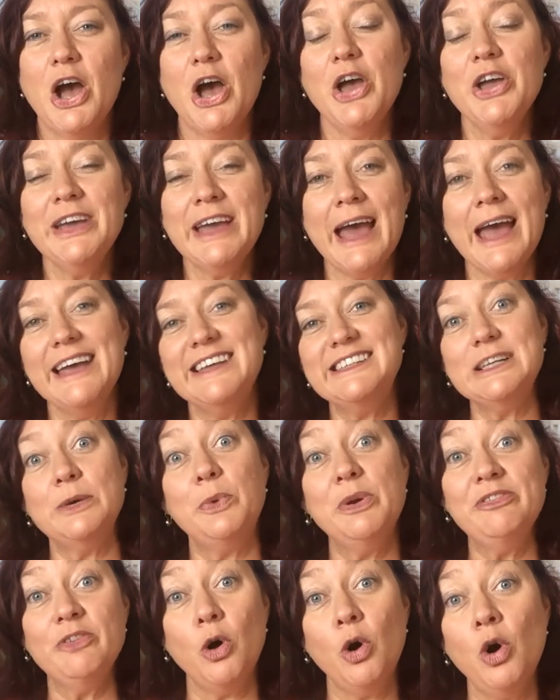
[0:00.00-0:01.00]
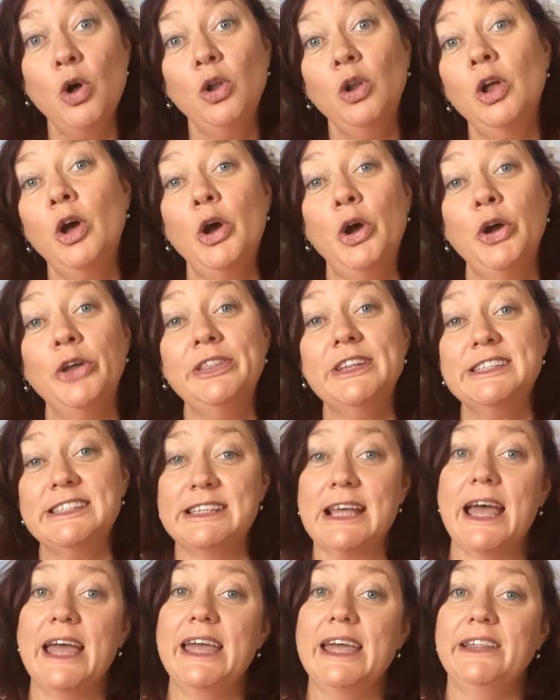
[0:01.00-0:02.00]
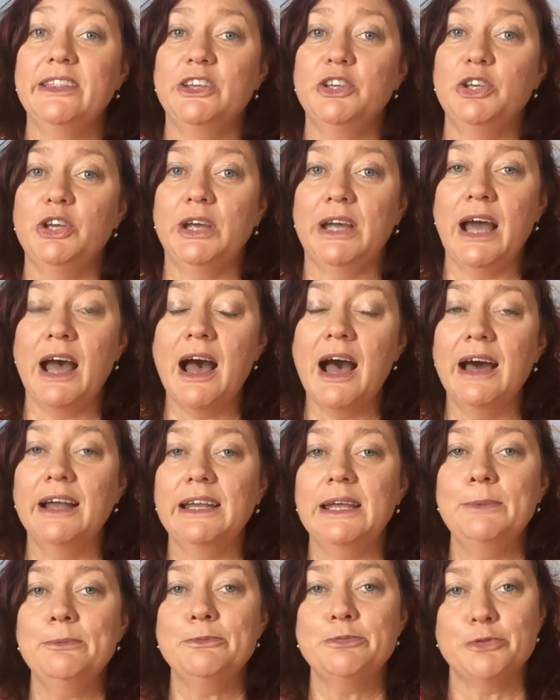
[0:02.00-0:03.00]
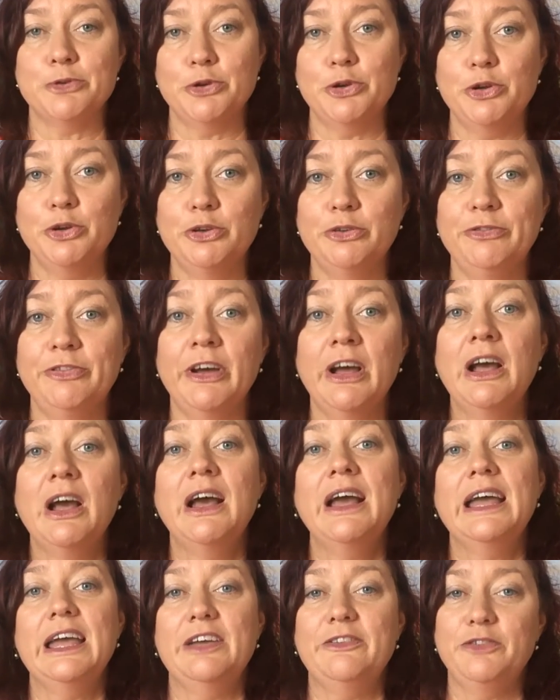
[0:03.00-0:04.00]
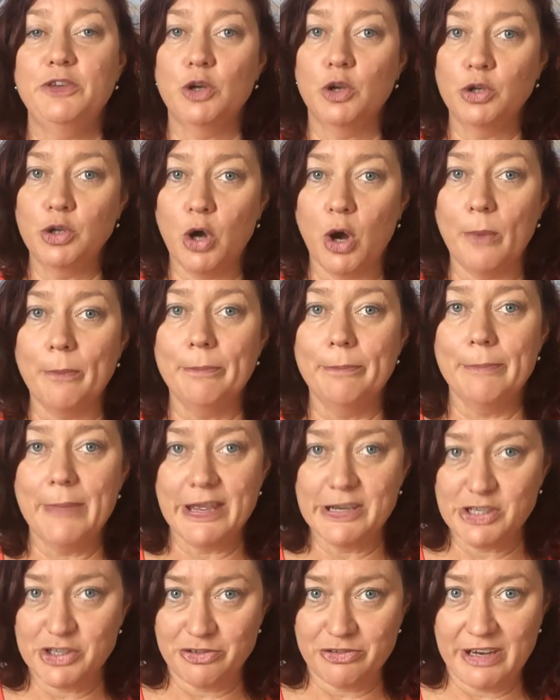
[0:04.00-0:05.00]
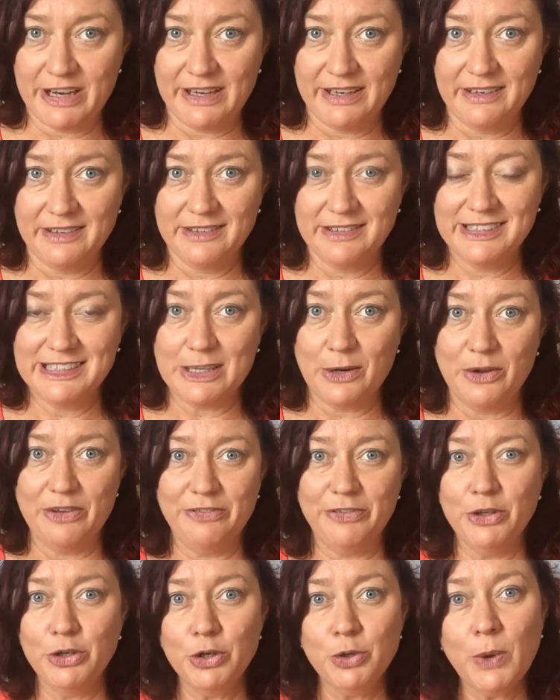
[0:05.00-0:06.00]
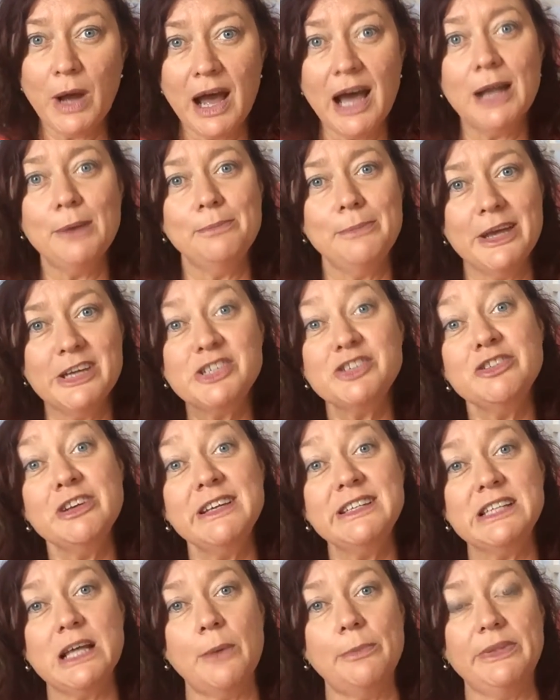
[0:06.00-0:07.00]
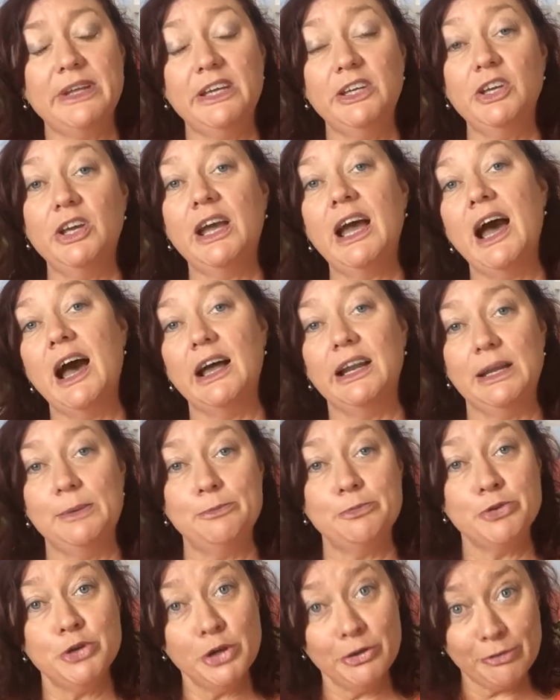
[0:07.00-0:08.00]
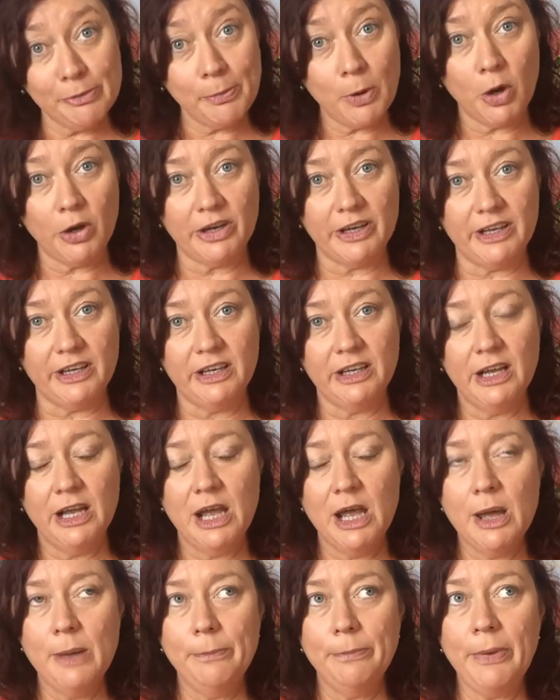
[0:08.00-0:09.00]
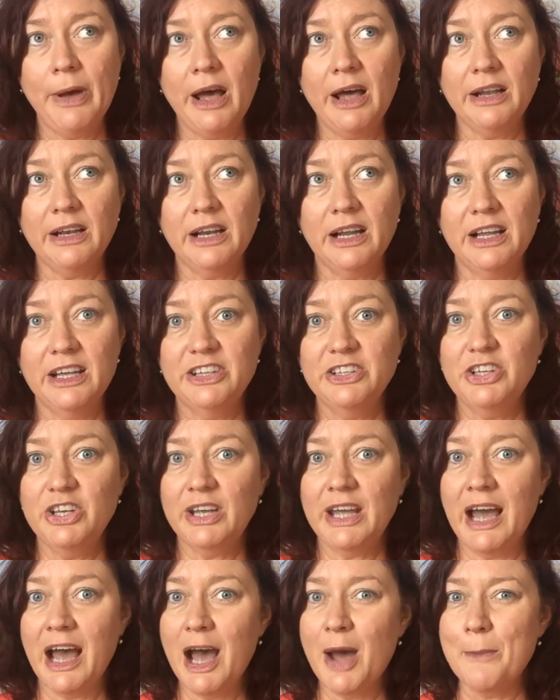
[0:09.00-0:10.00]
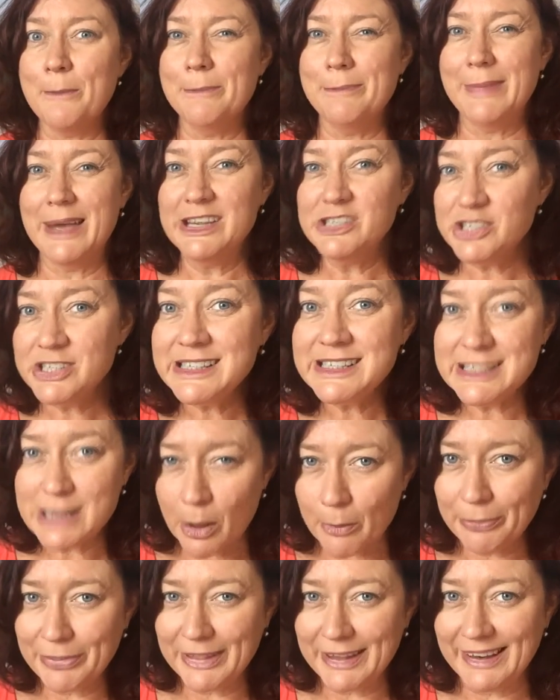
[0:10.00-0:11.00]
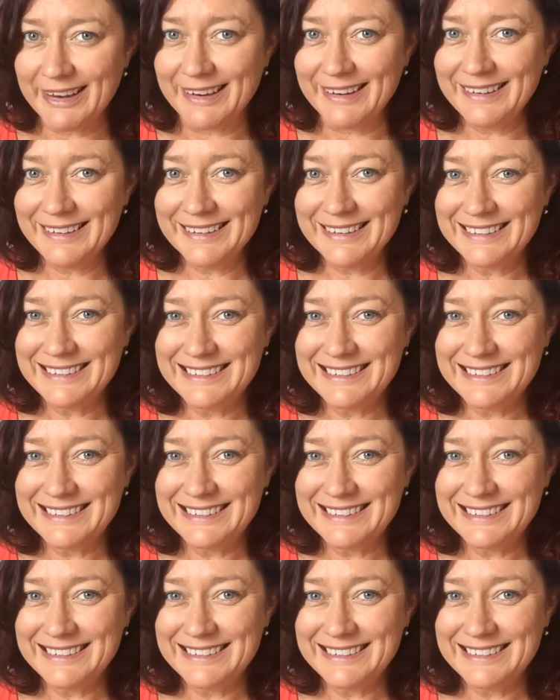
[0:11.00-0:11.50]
Okay, so we've all heard the saying that you can't improve if you're not measuring. So if you aren't measuring something, you can't improve upon it. But you can't measure something